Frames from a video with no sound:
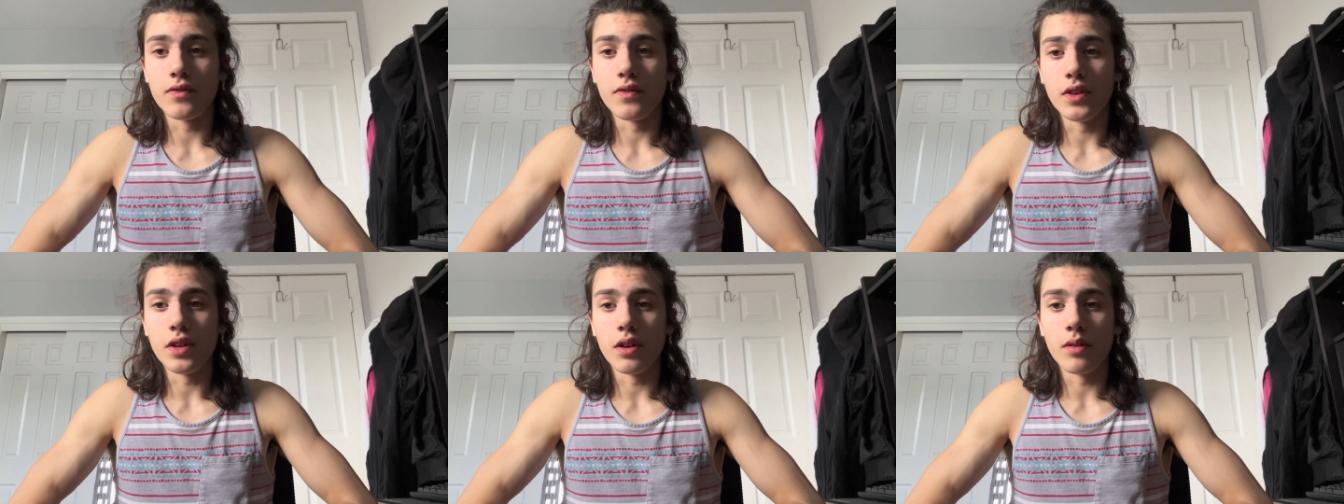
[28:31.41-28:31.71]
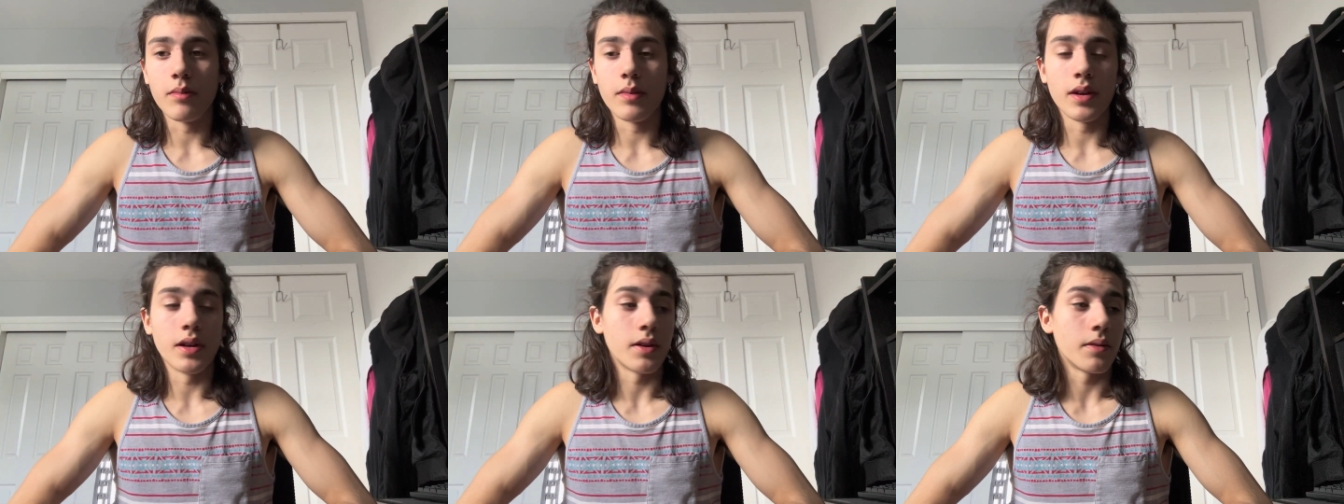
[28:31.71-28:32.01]
video,
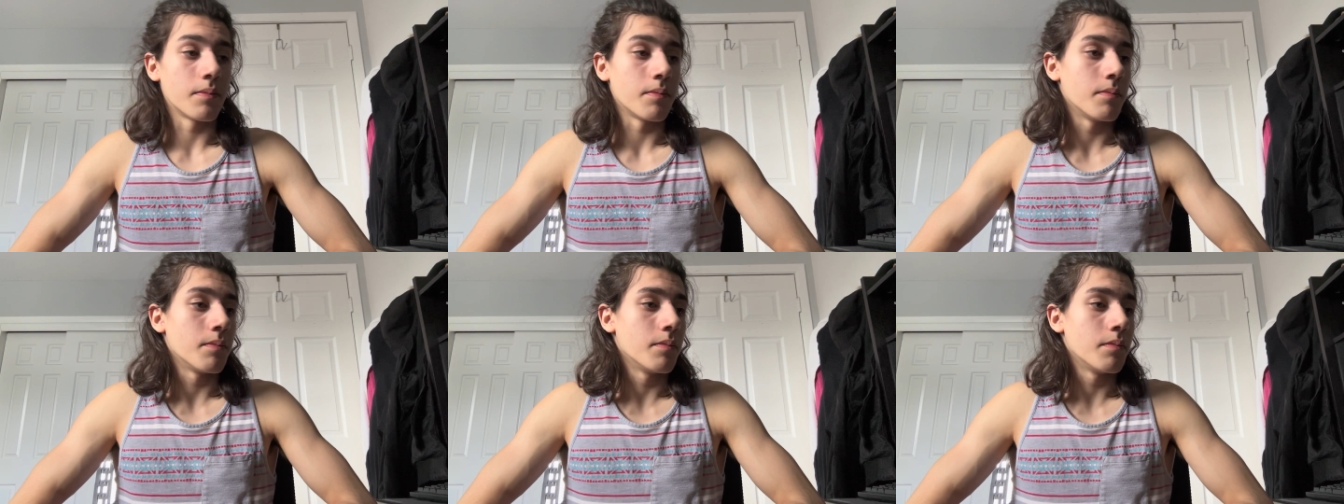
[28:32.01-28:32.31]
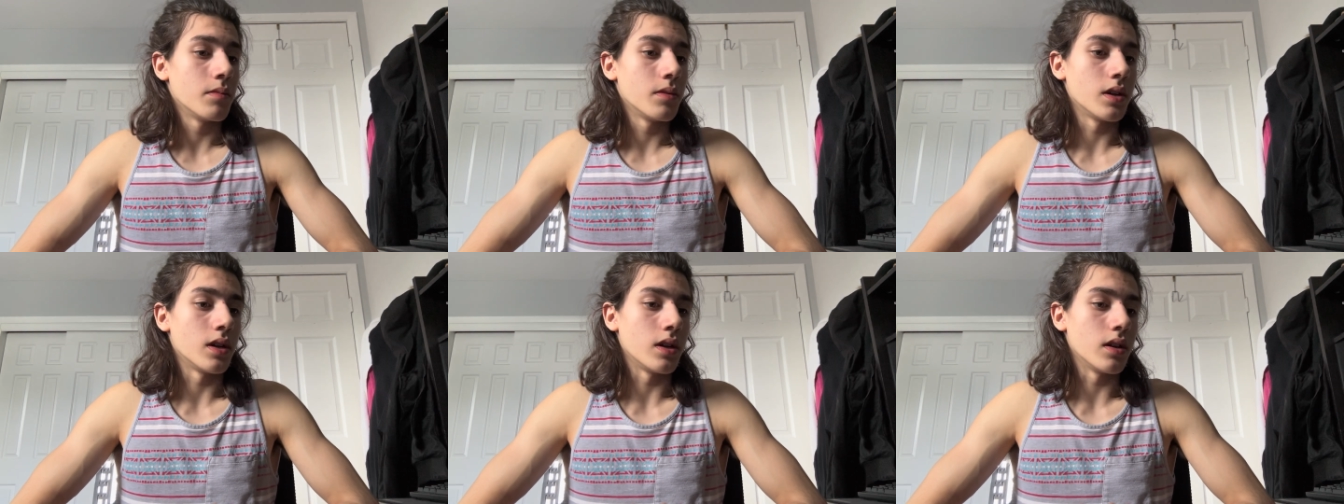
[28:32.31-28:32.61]
man.
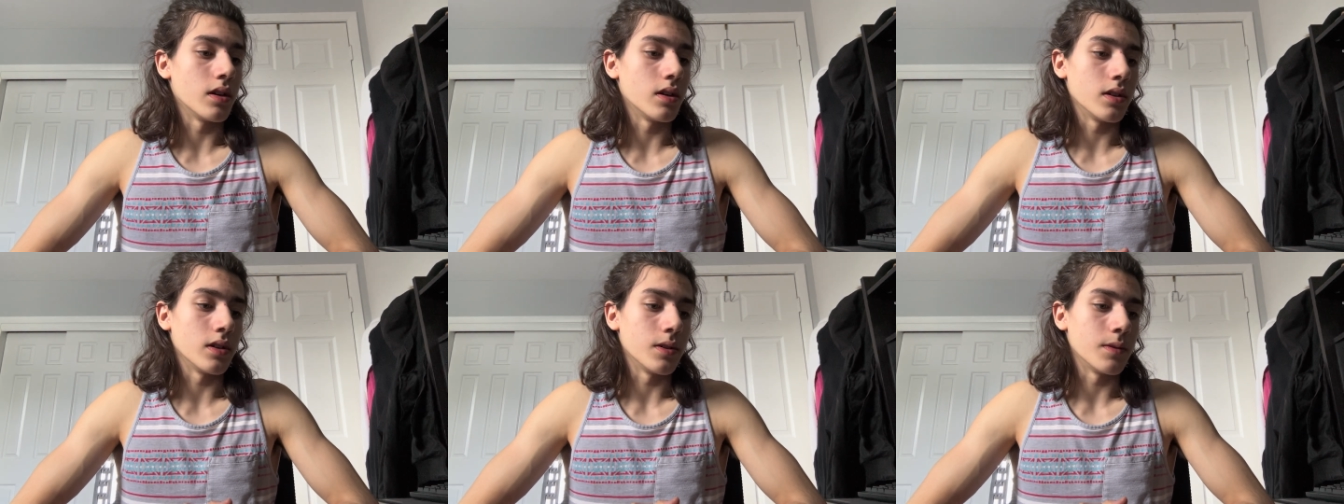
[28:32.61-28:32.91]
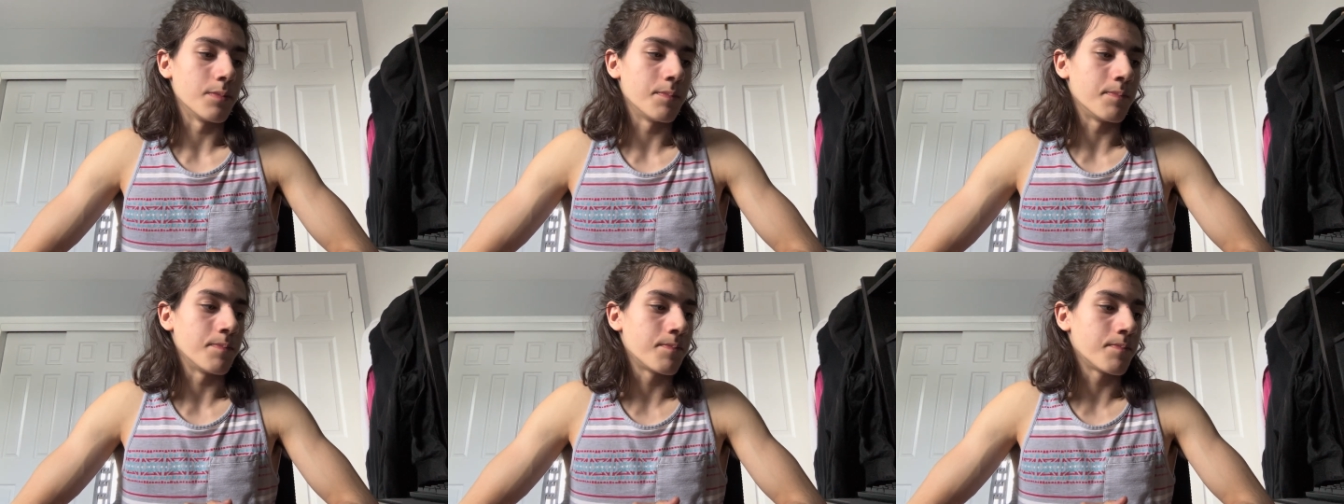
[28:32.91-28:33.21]

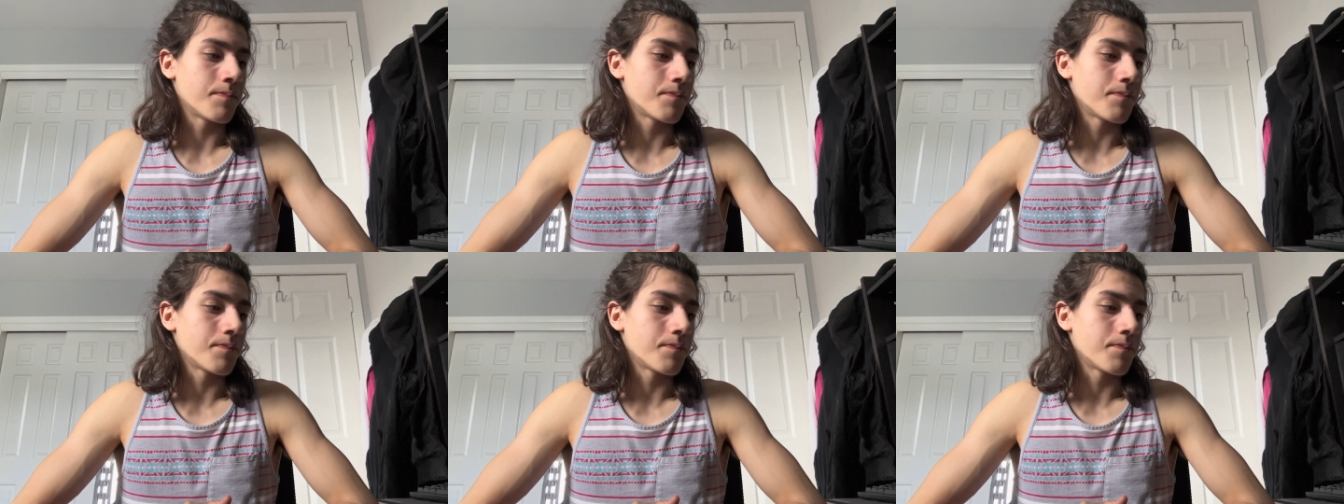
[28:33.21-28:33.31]
Um,